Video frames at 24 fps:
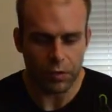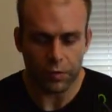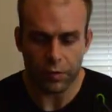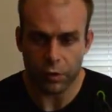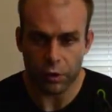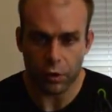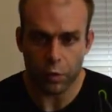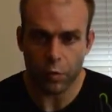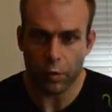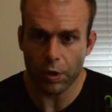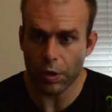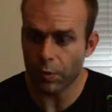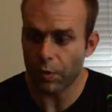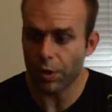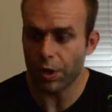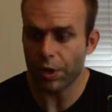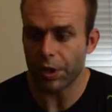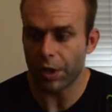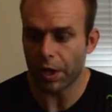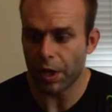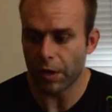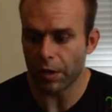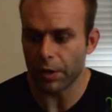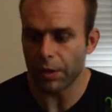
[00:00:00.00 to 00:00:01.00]

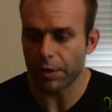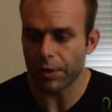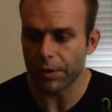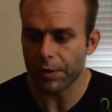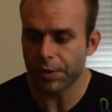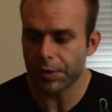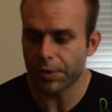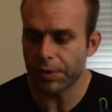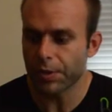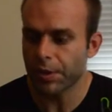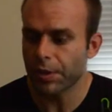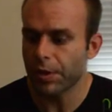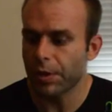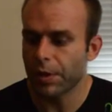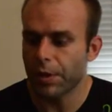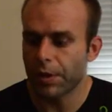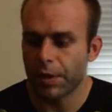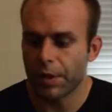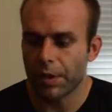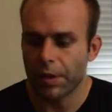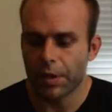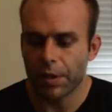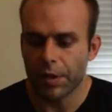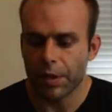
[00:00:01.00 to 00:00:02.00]

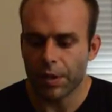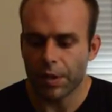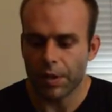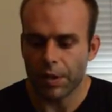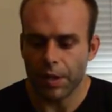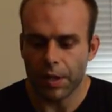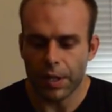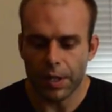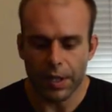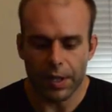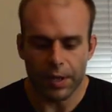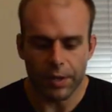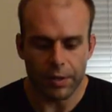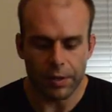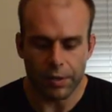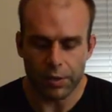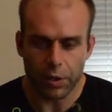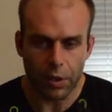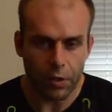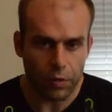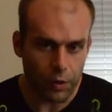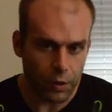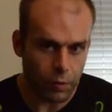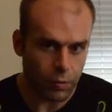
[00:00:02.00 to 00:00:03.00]
$21, they're
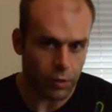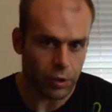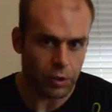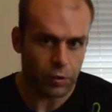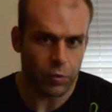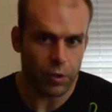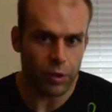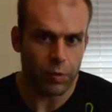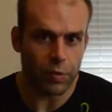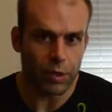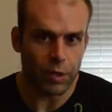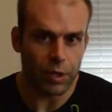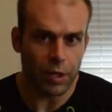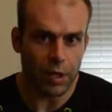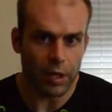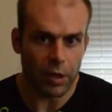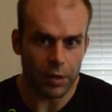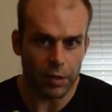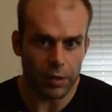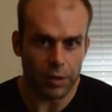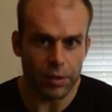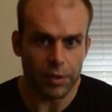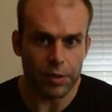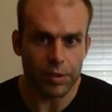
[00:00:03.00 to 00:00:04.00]
totally worth
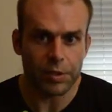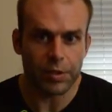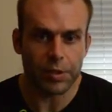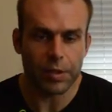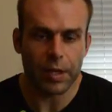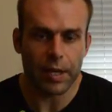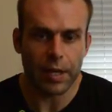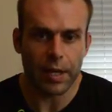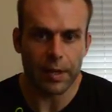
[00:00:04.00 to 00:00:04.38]
$21.